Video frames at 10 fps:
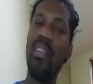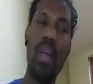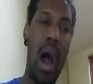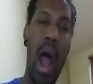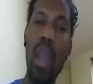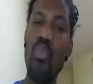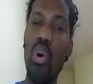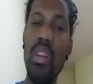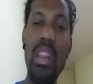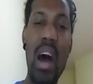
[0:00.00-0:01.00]
I
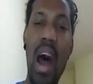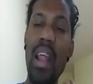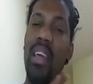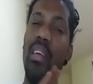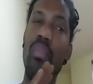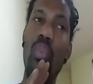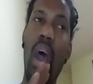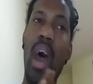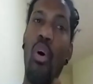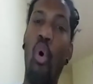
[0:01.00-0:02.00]
would not
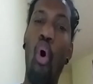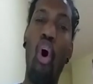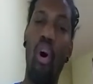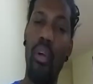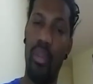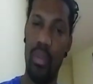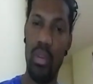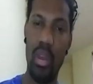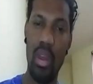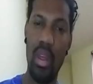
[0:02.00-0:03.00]
at all
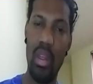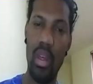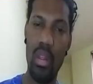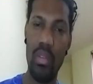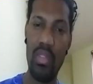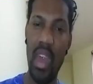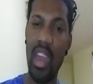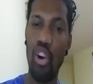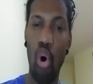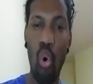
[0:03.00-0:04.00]

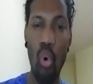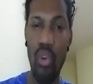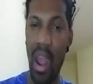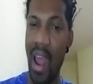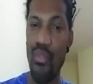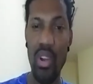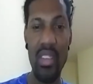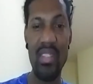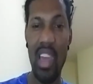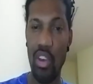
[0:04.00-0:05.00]
say go over every
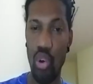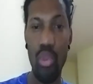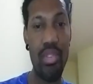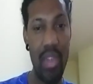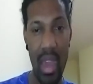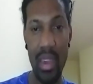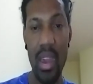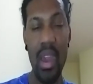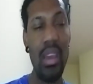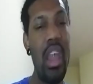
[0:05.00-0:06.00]
single thing.
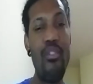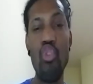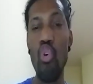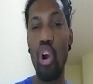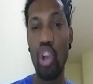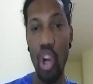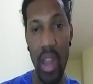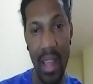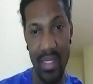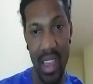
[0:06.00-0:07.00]
If you are good
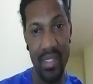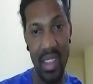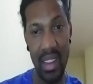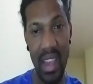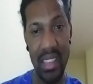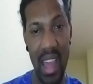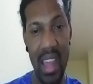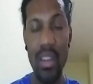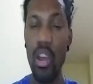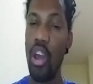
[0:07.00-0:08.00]
at testing like
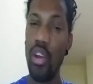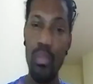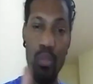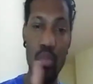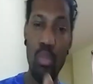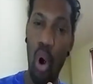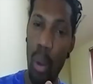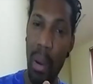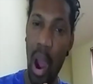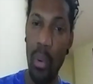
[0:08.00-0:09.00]
that, more
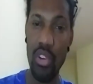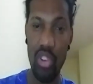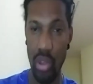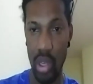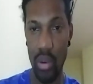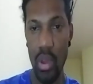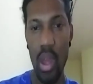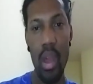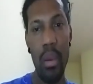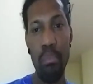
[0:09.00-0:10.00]
power to you.
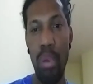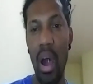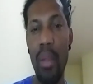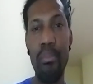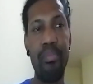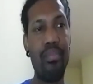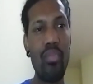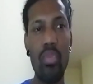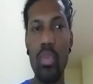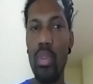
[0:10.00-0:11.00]
But
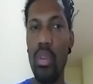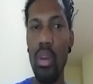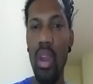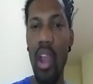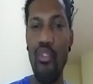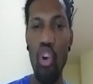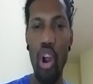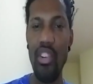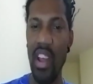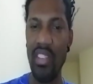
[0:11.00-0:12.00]
if
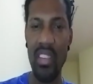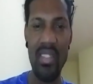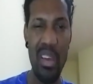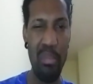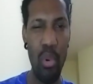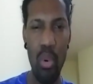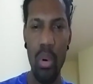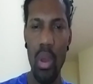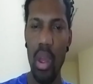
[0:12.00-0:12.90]
you're just a simple,